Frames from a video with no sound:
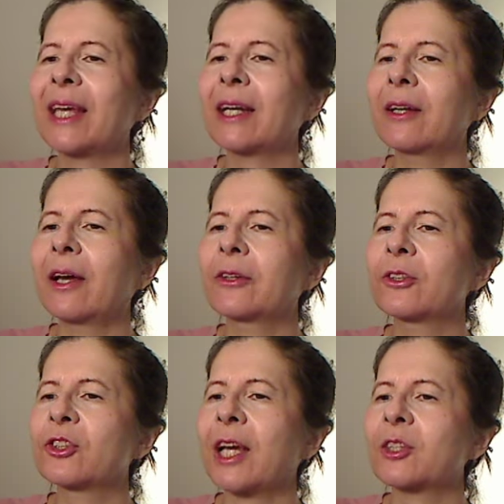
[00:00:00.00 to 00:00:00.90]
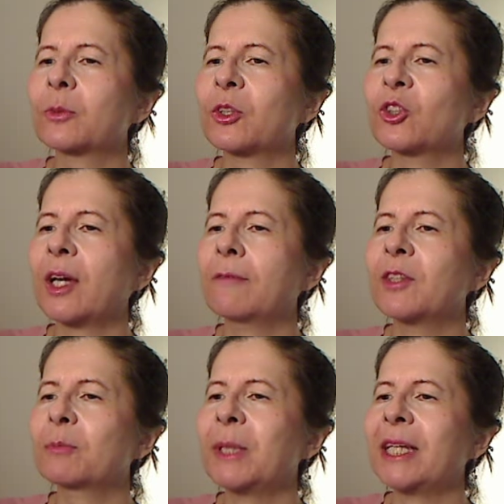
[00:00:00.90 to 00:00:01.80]
then another Jesuit shoved
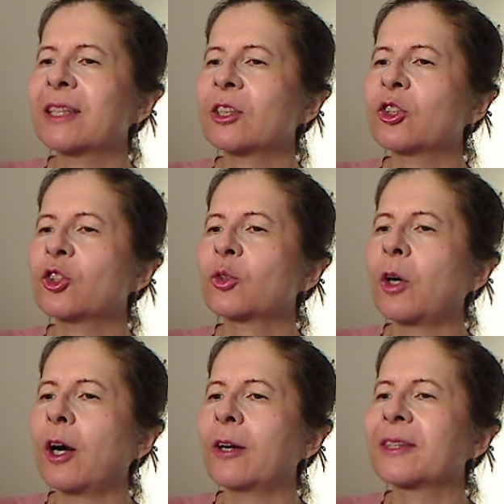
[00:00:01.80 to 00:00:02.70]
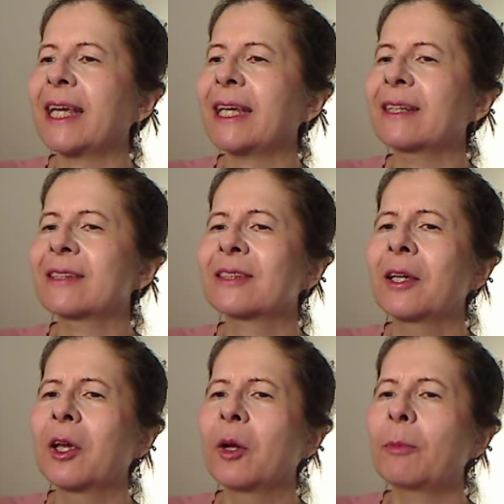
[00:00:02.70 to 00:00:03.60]
his penis into Gerard's anus,
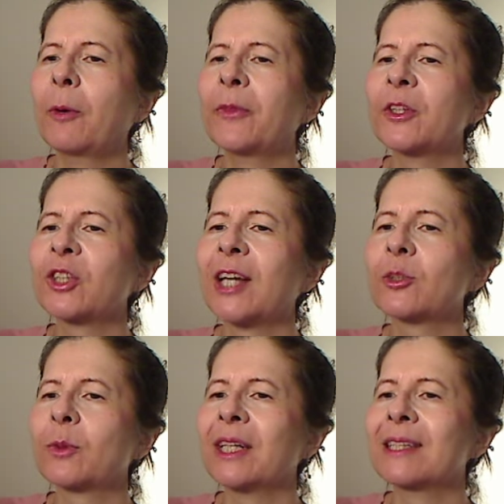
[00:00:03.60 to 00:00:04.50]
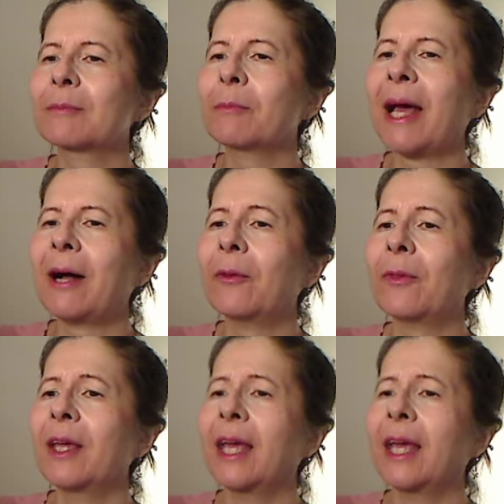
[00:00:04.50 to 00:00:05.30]
both the Jesuit and his mouth,